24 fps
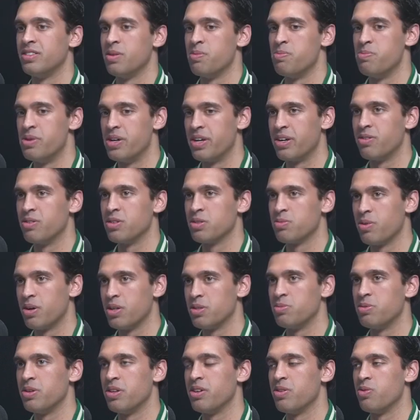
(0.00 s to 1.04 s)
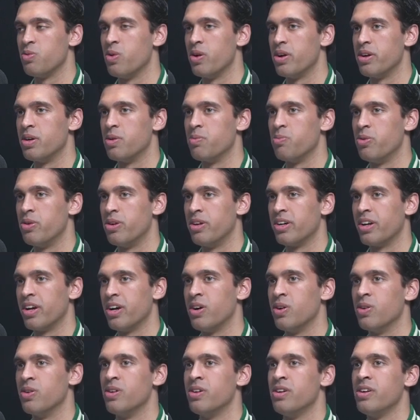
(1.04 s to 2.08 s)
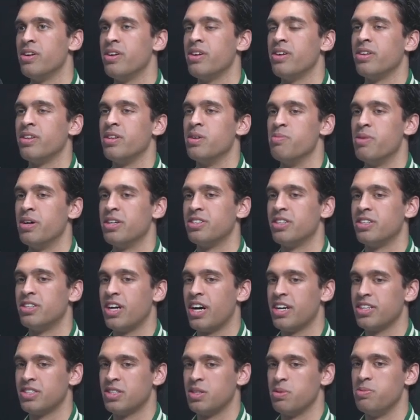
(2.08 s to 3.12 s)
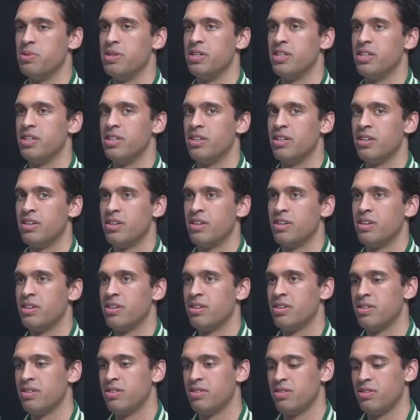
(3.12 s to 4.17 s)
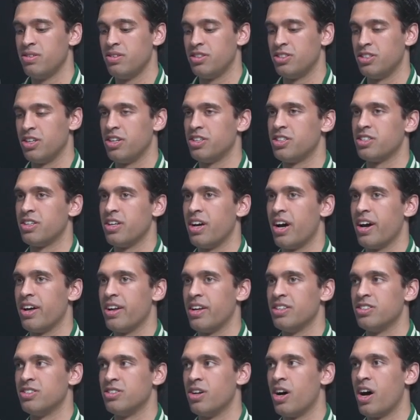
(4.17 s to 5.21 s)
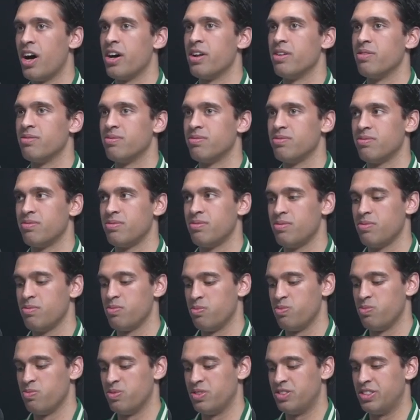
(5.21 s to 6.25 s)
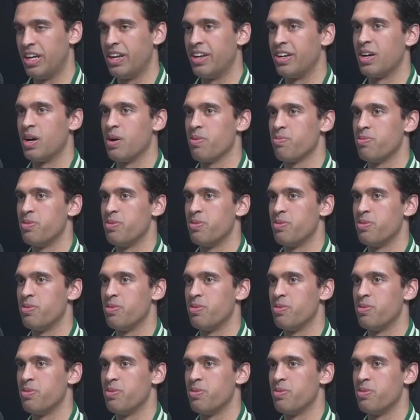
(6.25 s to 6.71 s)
a big responsibility of what you're putting out. Yep. The message has to be such that it's not setting up